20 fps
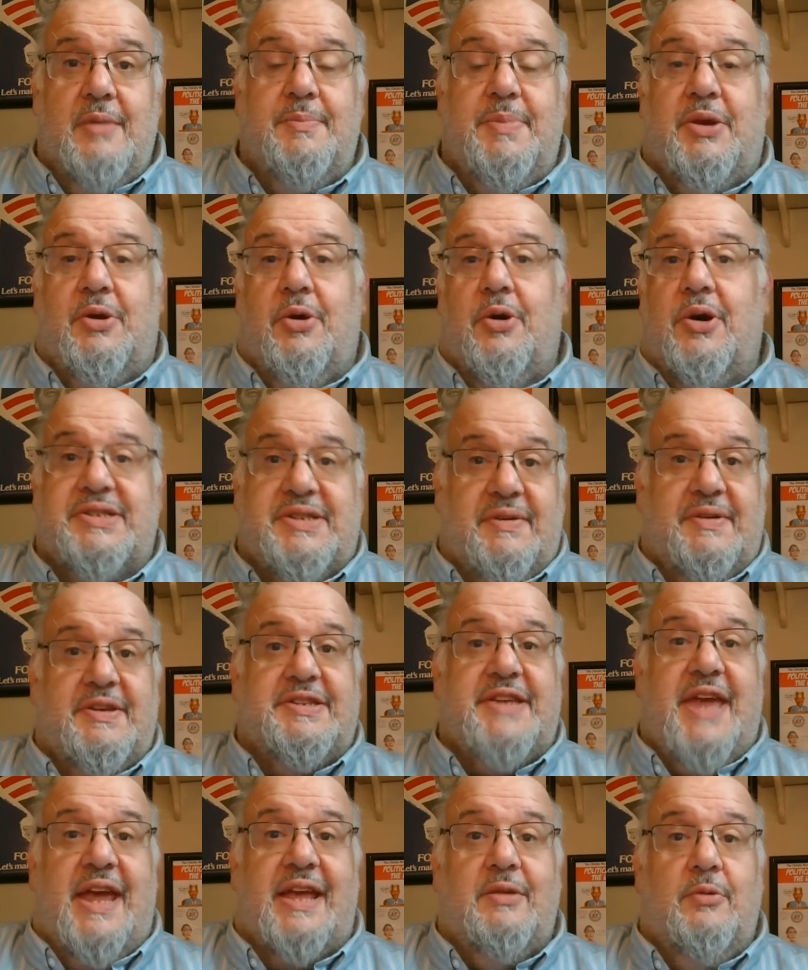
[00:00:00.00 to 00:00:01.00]
because of
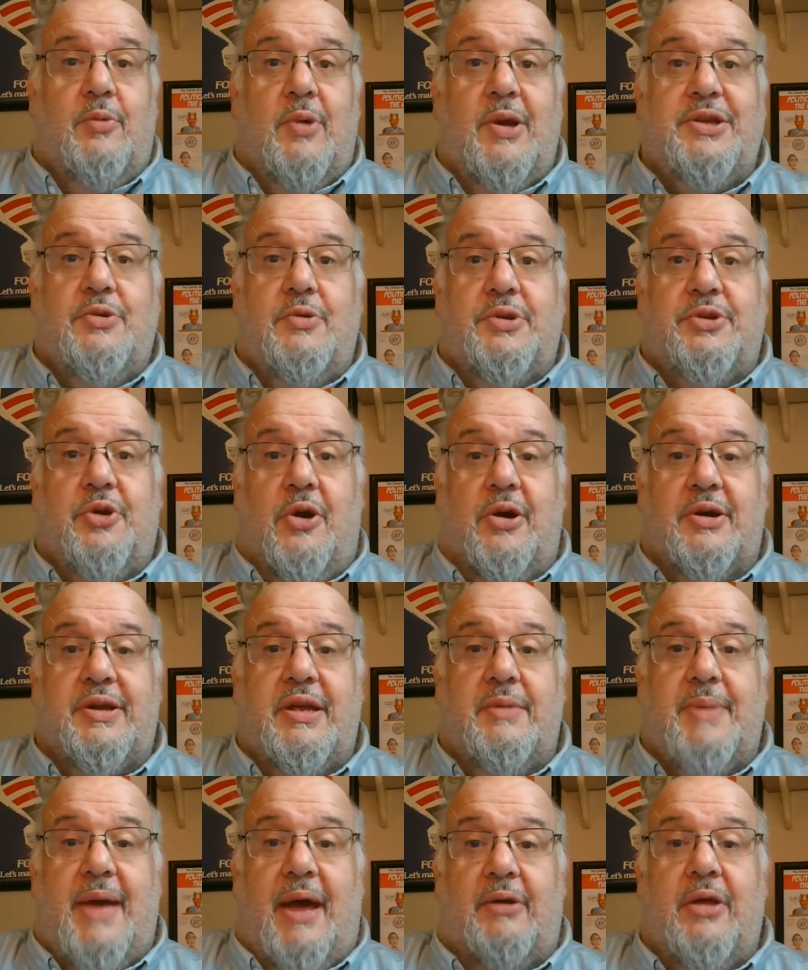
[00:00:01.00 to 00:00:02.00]
exactly what you were
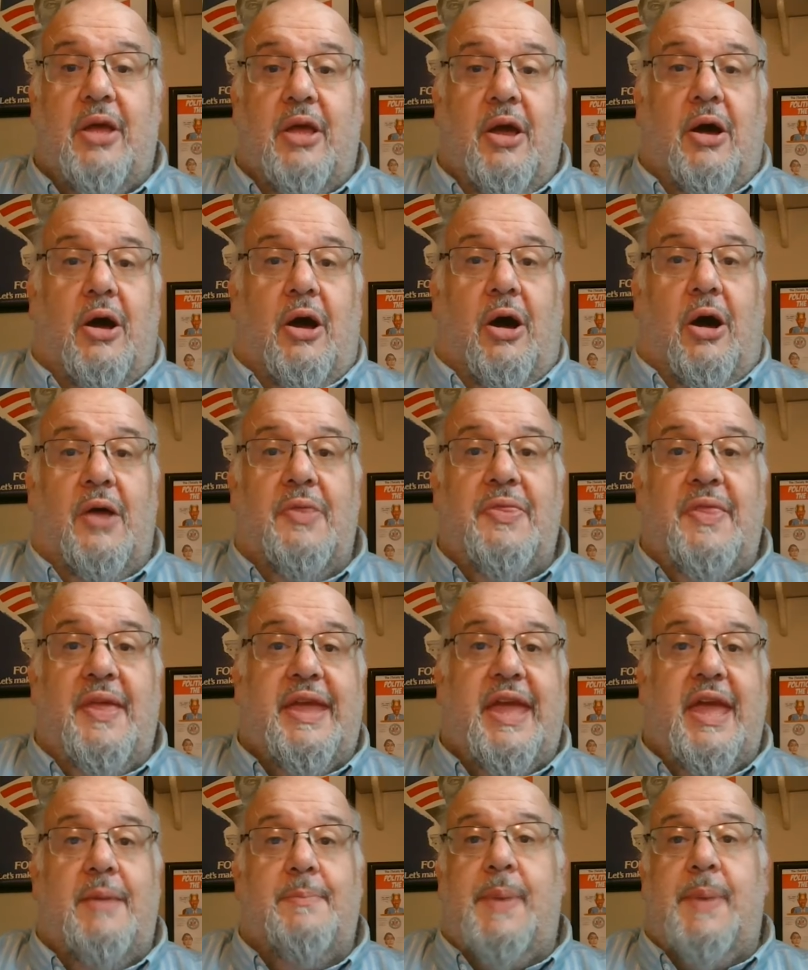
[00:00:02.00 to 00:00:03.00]
talking about. On the
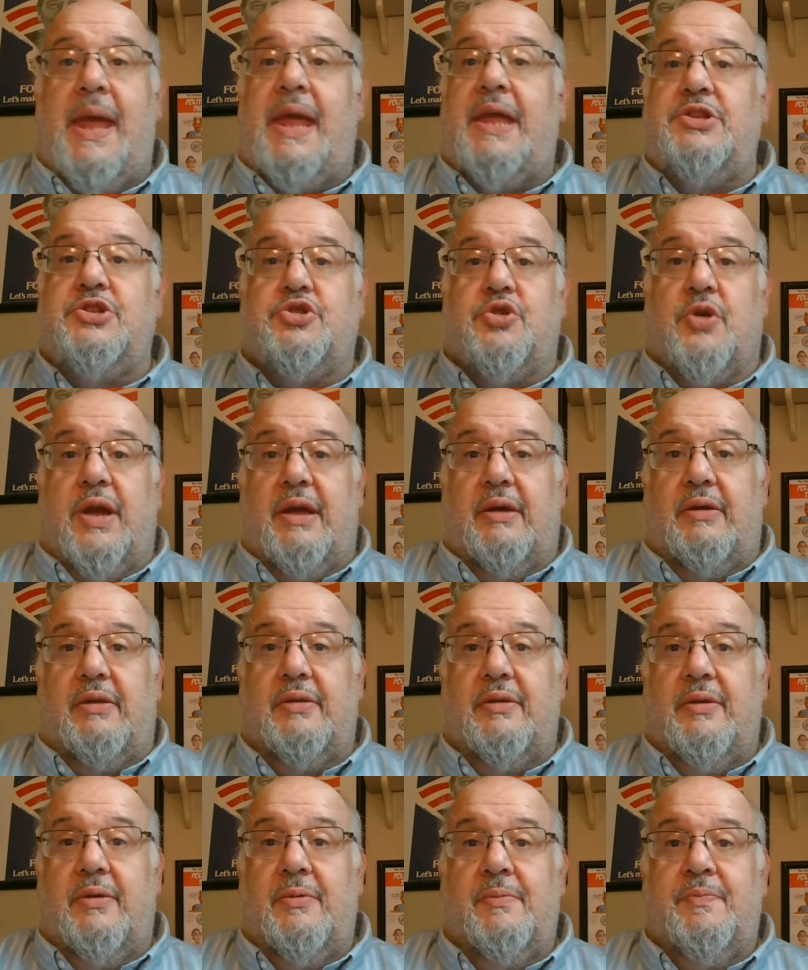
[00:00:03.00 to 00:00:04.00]
campaign
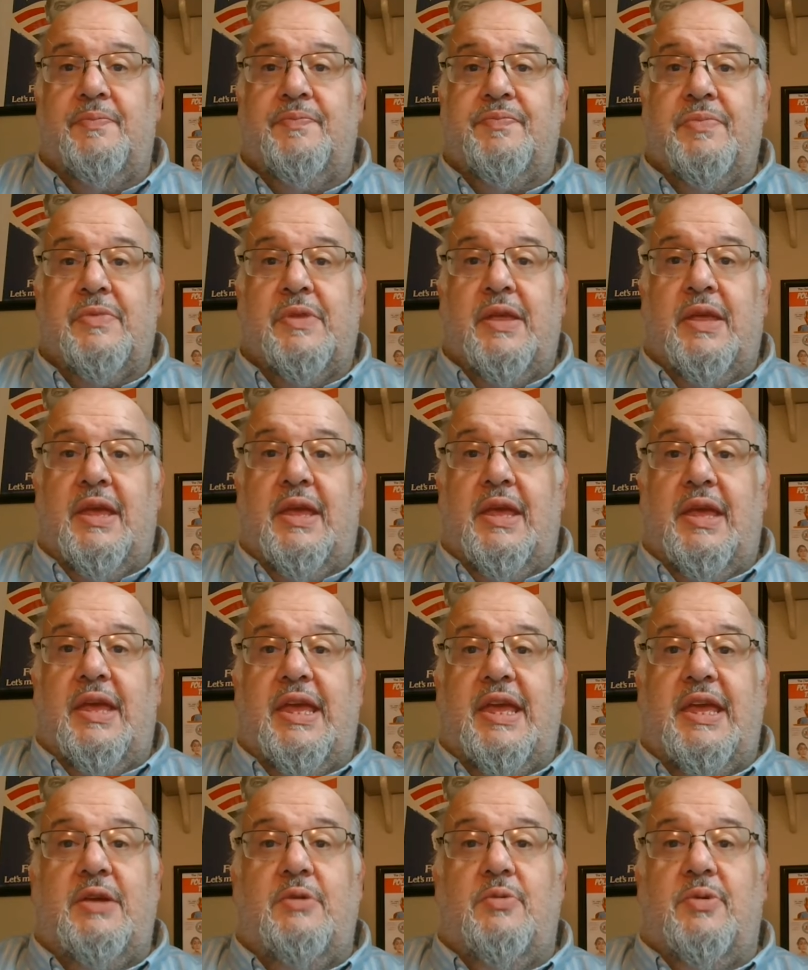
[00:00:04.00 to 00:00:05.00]
trail,
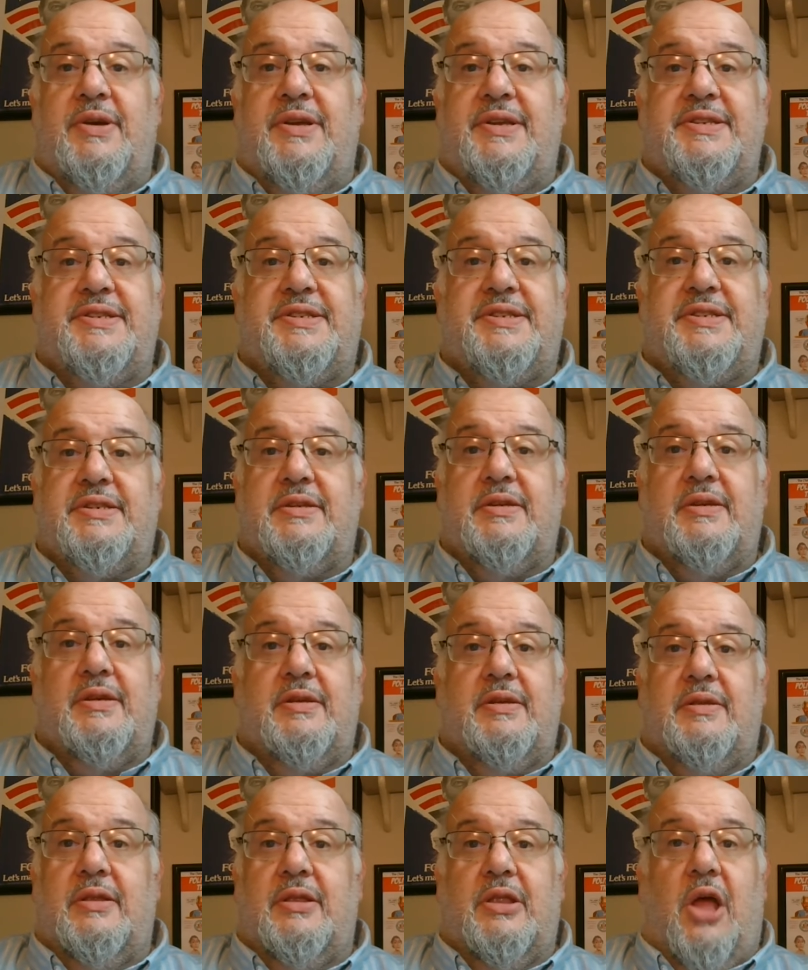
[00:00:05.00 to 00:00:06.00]
he was
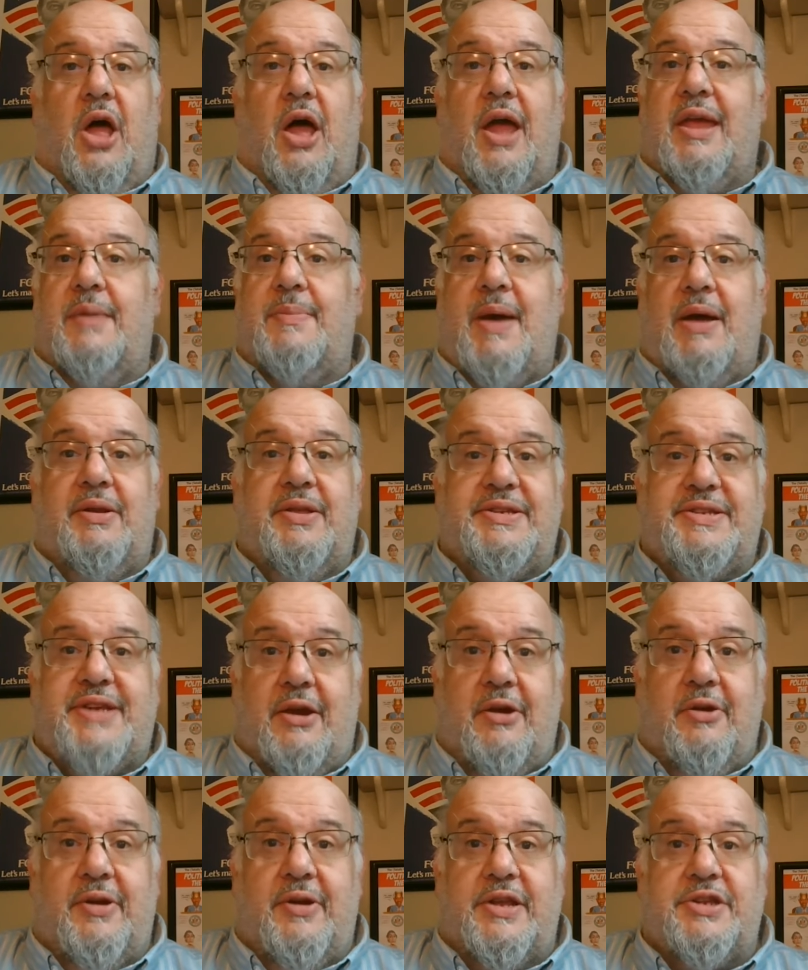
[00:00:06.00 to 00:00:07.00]
lying about his
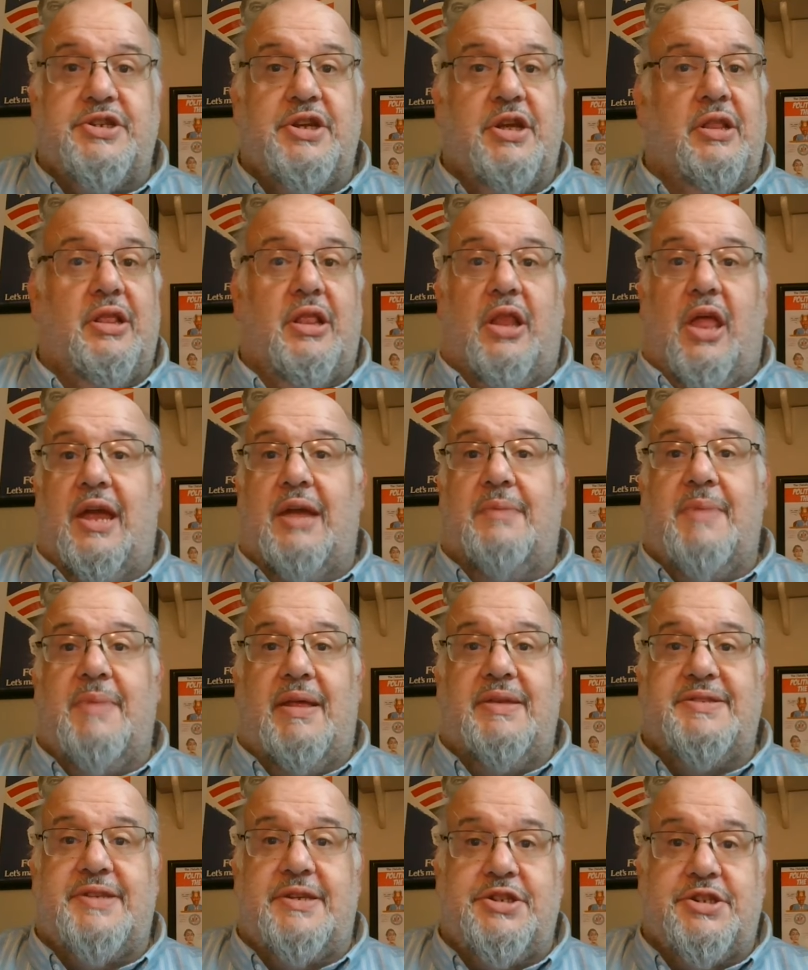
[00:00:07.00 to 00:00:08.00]
heritage, lying
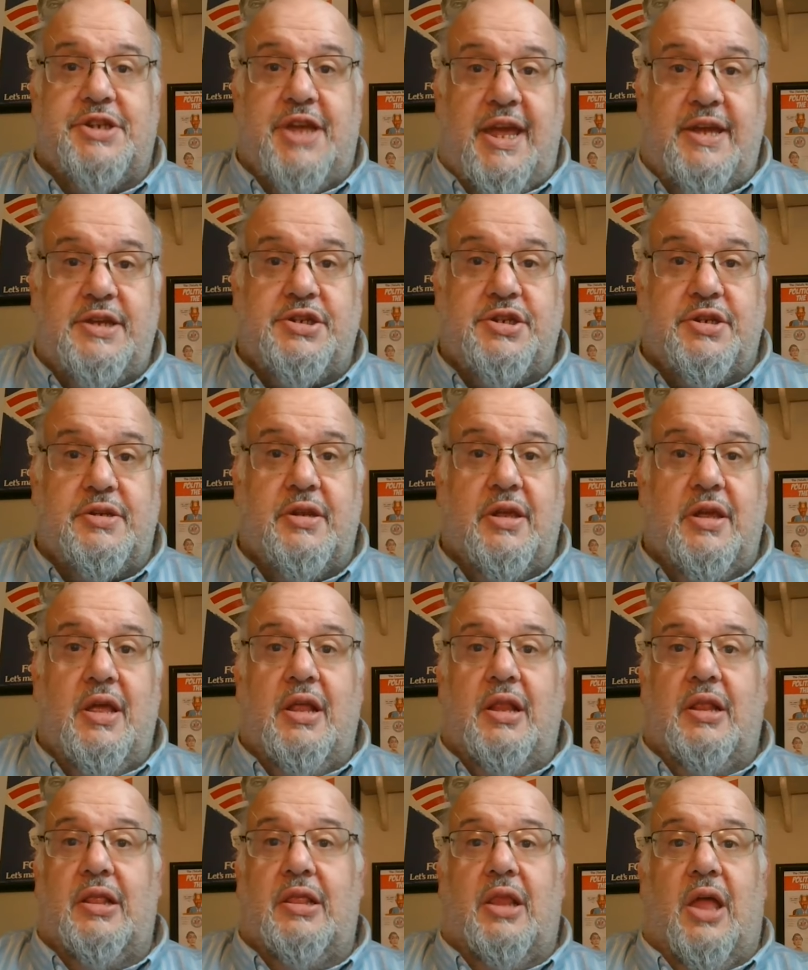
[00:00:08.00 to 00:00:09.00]
about his education,
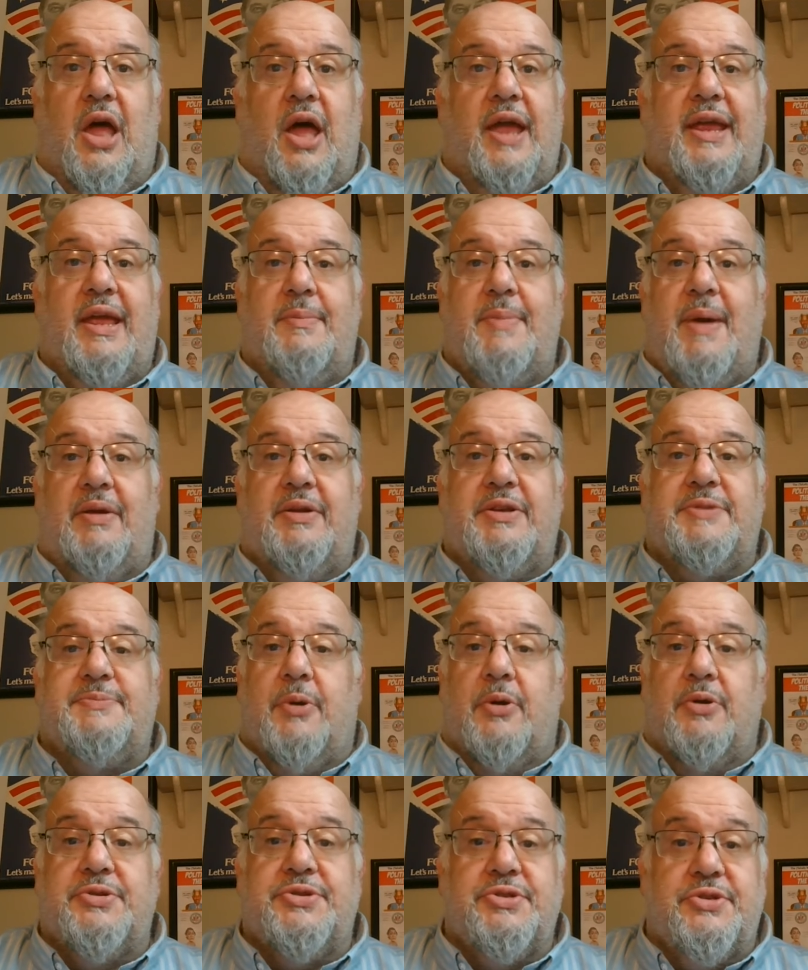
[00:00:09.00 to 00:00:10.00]
lying about his
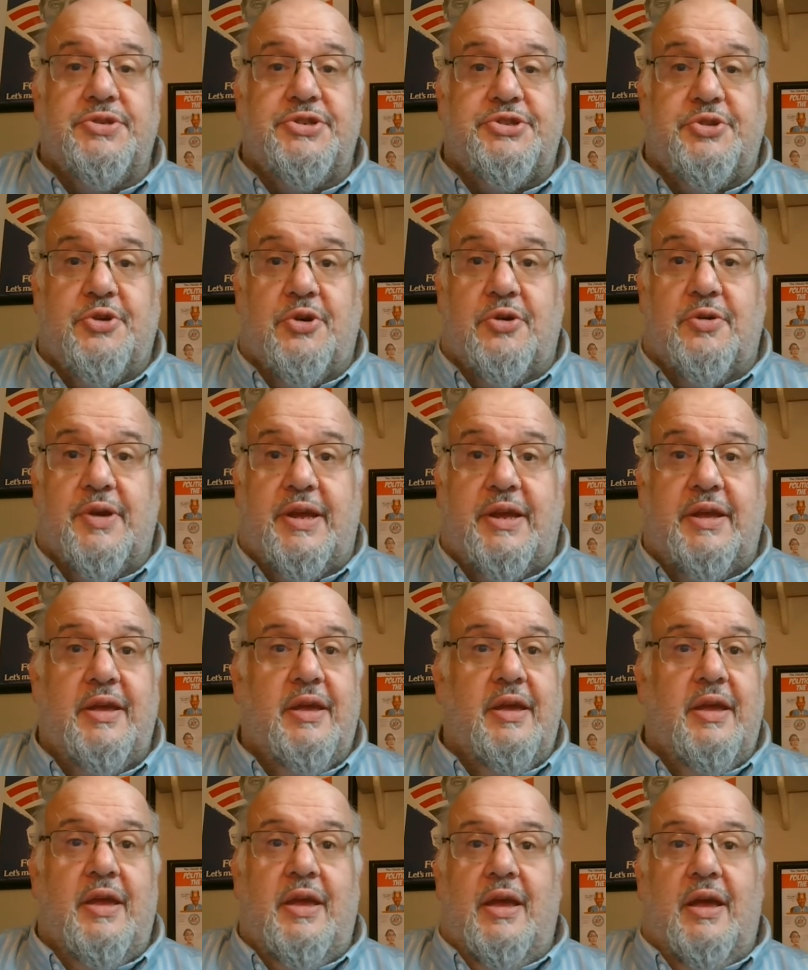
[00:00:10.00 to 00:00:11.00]
personal story,
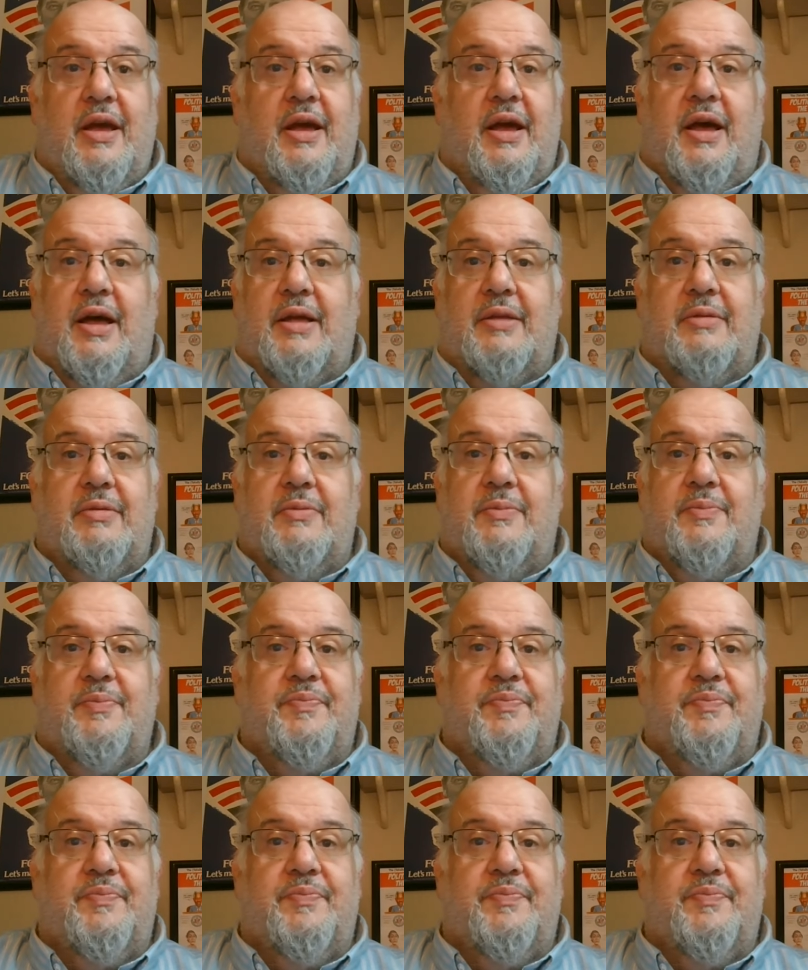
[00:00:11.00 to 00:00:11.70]
uh,